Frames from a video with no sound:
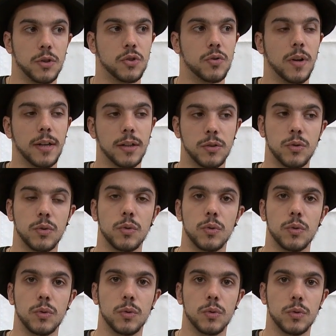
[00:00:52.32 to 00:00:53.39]
trying
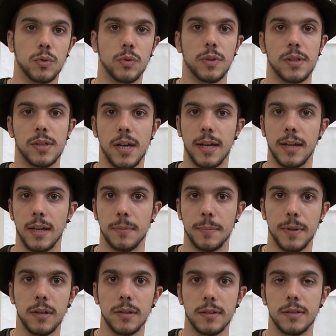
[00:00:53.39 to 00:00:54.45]
to design and
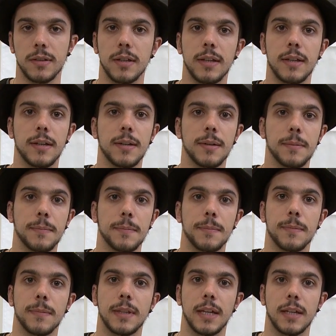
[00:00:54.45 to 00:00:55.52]
build,
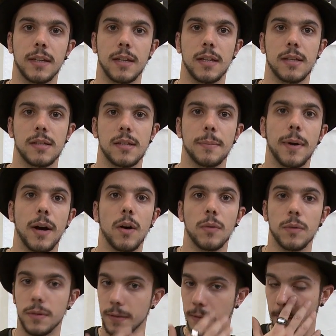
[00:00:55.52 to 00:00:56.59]
that is
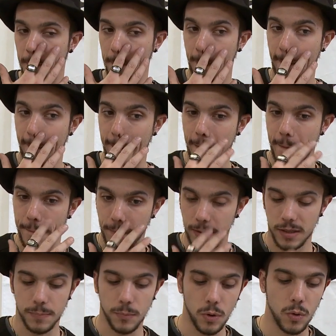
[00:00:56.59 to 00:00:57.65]
about a
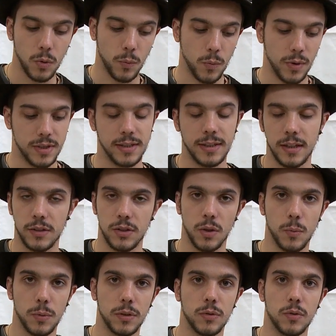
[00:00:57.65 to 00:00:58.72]
small residential
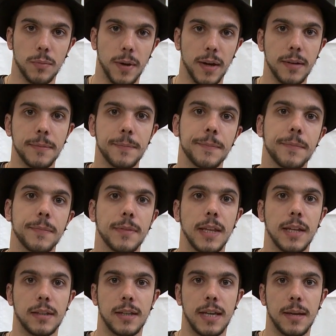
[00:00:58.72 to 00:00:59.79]
wind turbine that